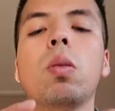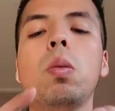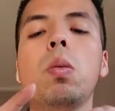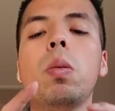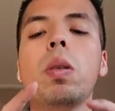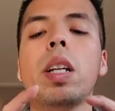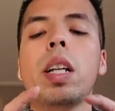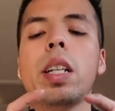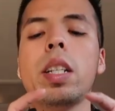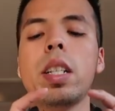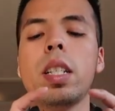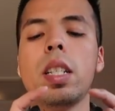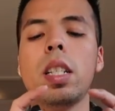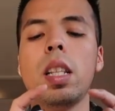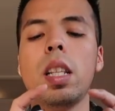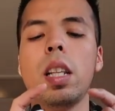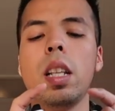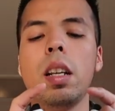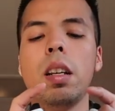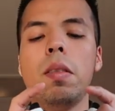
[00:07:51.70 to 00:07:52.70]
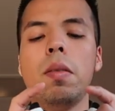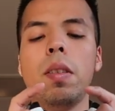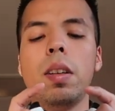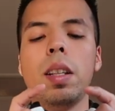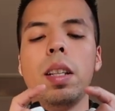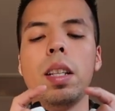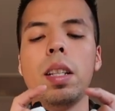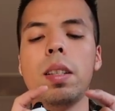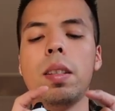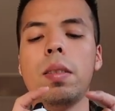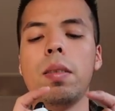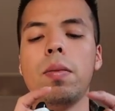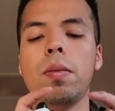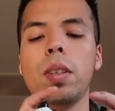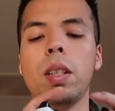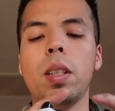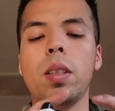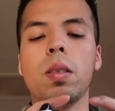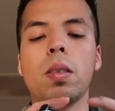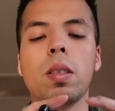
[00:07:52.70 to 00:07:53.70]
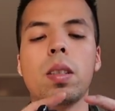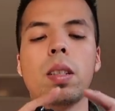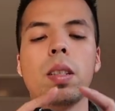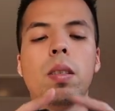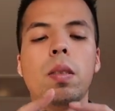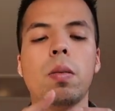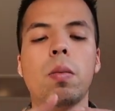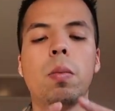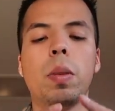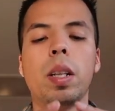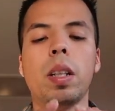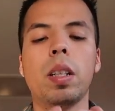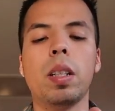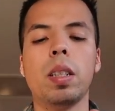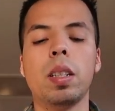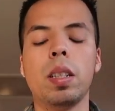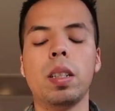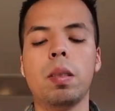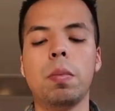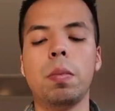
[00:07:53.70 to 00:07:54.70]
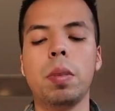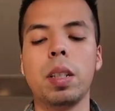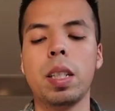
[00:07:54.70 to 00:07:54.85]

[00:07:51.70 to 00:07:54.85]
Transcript: Ooh, and I just love how this feels. Oh my god, I'm